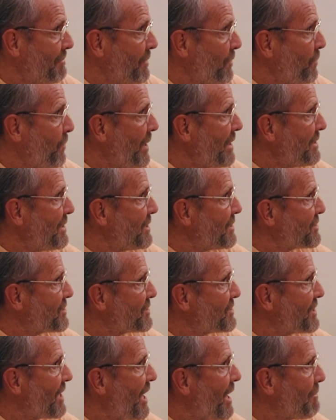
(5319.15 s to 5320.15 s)
But when do you
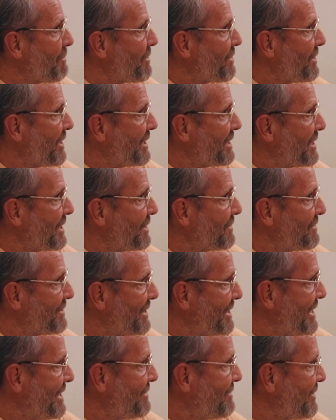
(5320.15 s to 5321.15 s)
stop thinking of
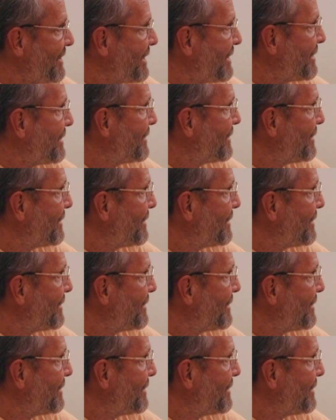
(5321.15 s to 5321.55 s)
leaving?